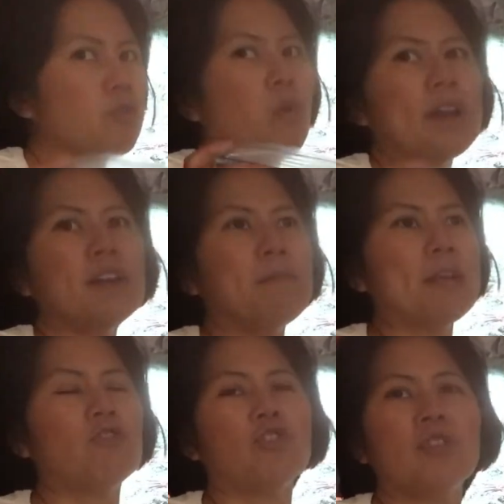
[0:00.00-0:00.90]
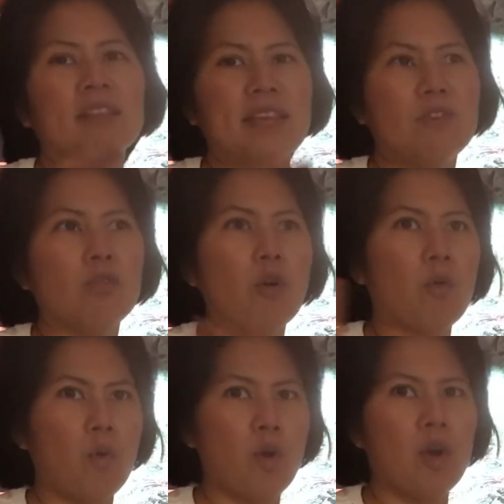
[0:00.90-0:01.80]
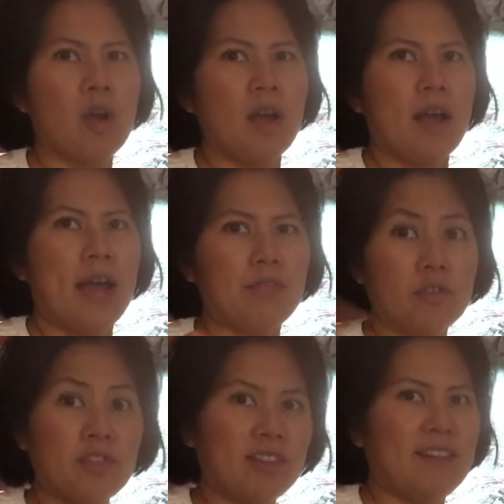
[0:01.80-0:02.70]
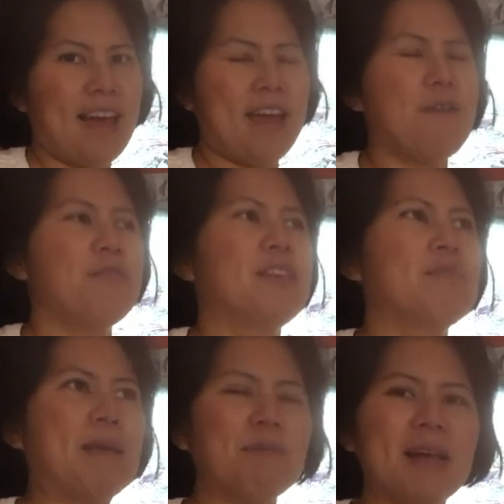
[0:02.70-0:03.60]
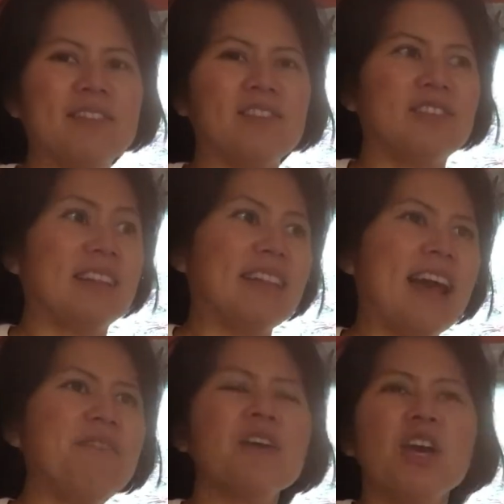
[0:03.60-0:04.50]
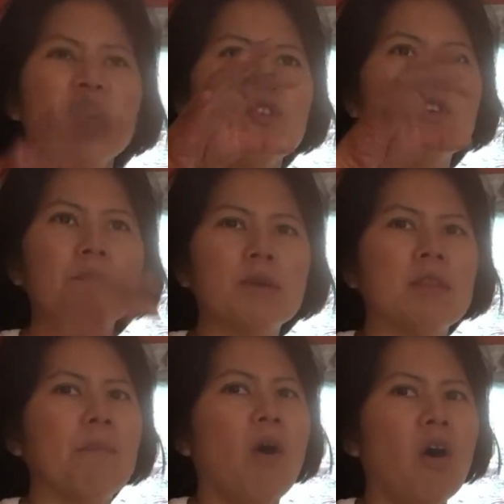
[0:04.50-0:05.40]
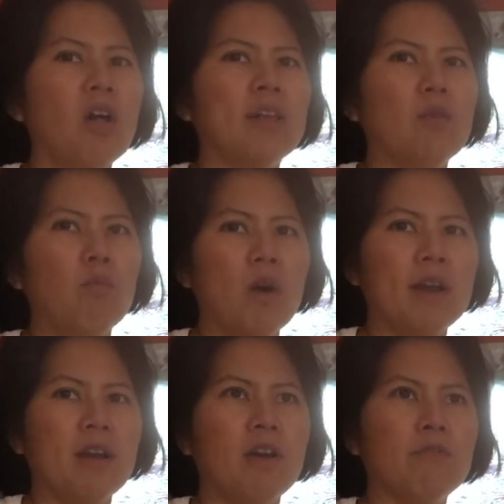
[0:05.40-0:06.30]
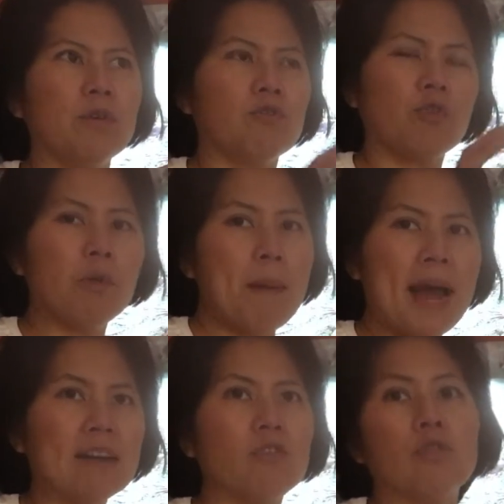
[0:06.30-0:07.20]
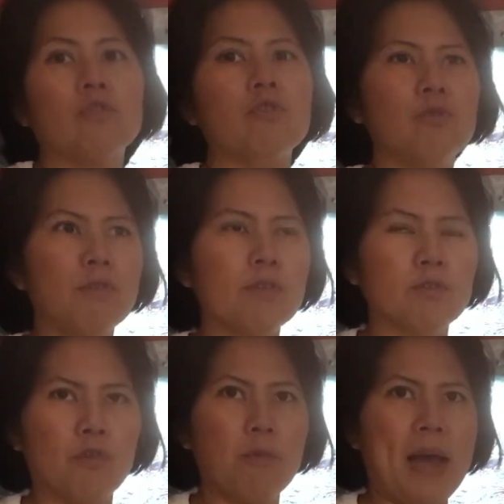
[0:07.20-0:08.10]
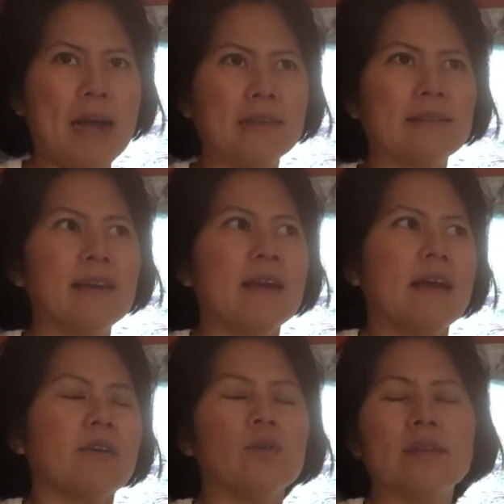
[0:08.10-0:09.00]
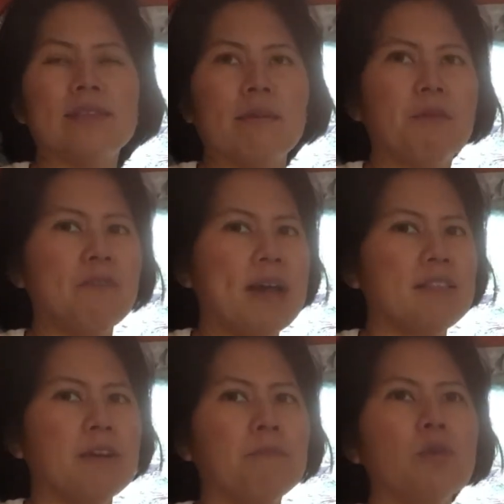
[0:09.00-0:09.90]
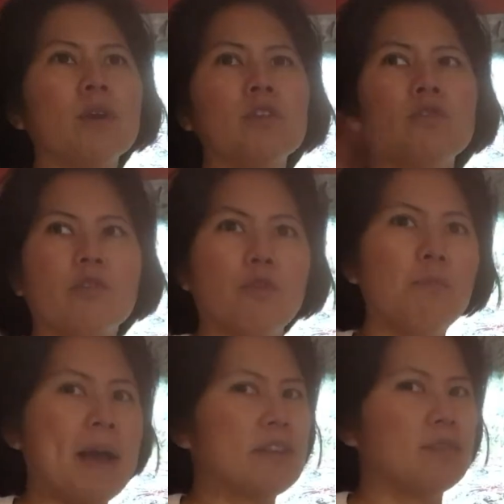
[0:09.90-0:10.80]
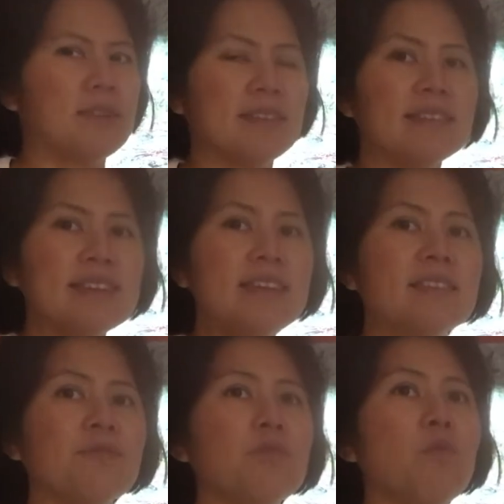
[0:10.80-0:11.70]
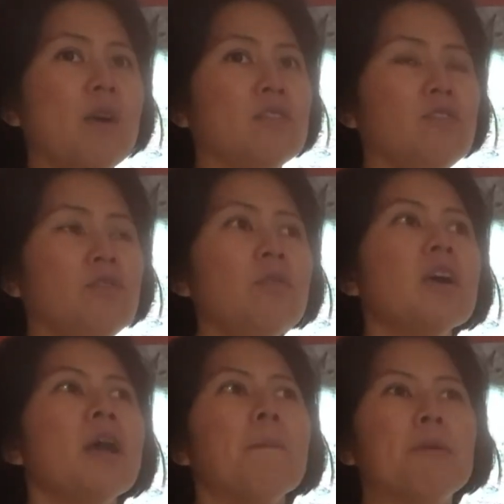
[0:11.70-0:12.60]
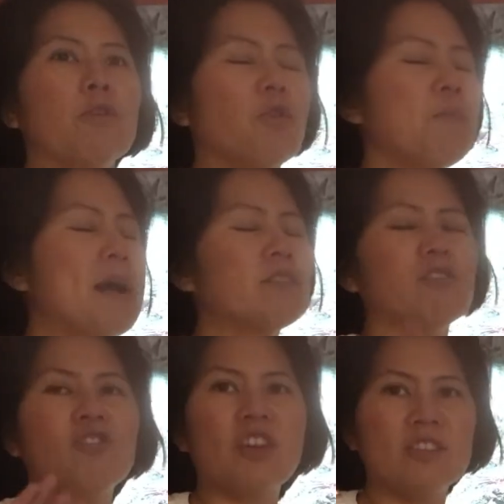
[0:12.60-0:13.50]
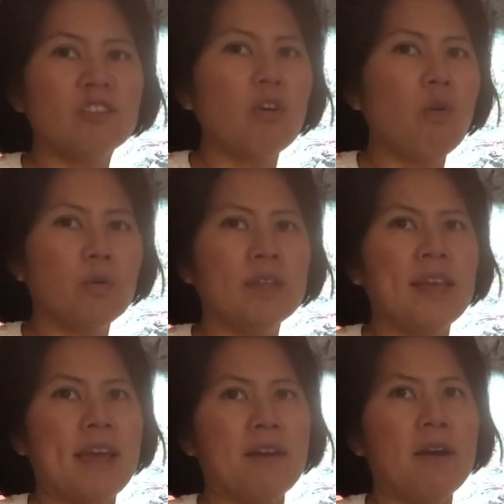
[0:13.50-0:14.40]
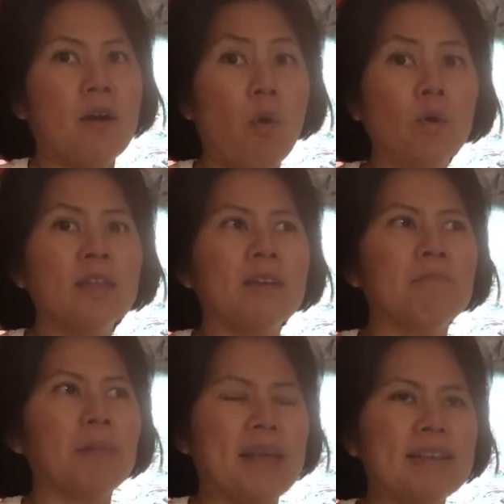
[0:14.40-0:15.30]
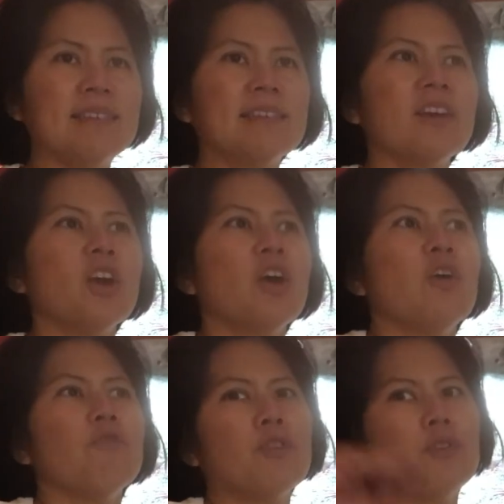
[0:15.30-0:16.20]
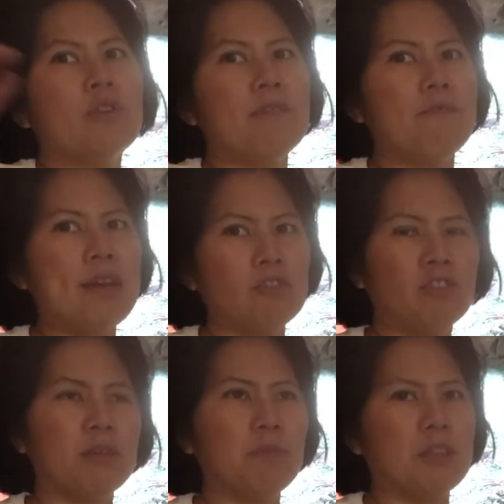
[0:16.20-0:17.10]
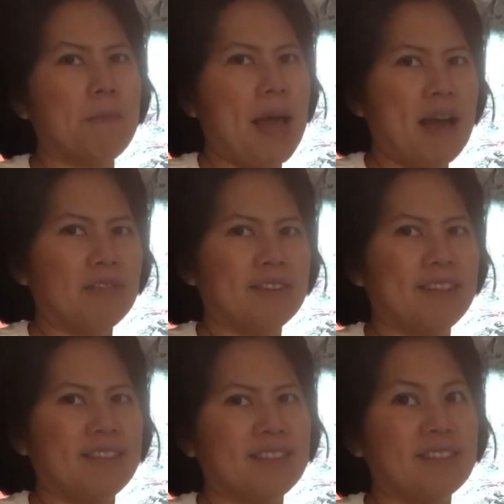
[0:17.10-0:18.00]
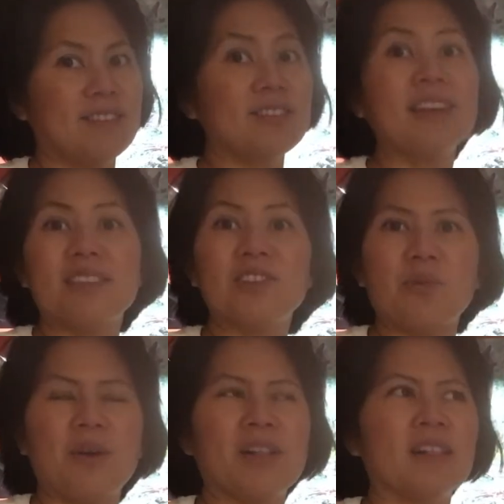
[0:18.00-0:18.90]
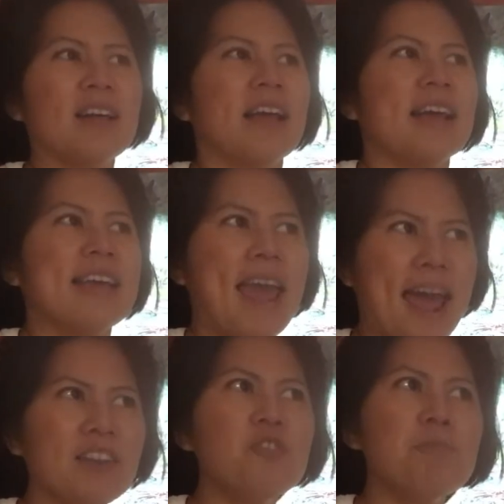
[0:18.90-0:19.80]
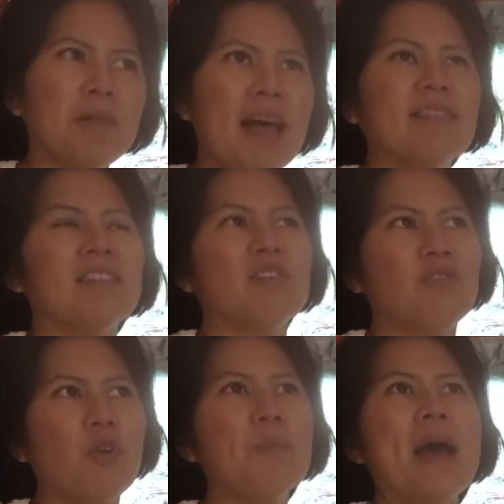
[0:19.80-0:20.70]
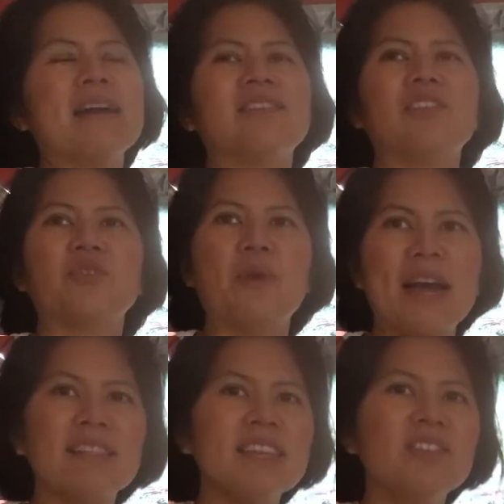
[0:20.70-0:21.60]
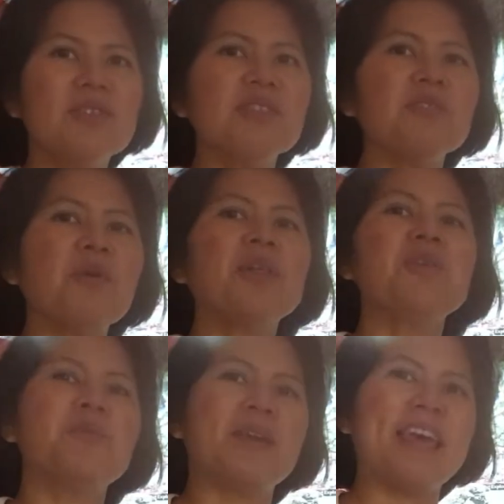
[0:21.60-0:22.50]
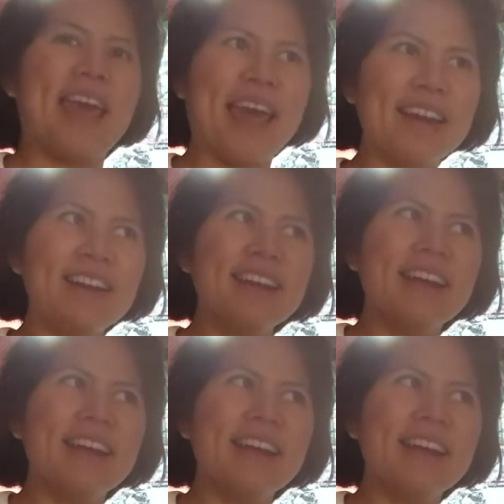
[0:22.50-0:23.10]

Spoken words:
wanting to make sure that they grow and they're still alive. These baby plants are still alive. You can put them all in one of those grow bags or 2 of those grow bags. You can subdivide them. You can use the grow bags for the seeds if you want to, but the grow bags are just a holding place for you to eventually put them out in the soil. Can you plant the grow bags directly into the soil? You can,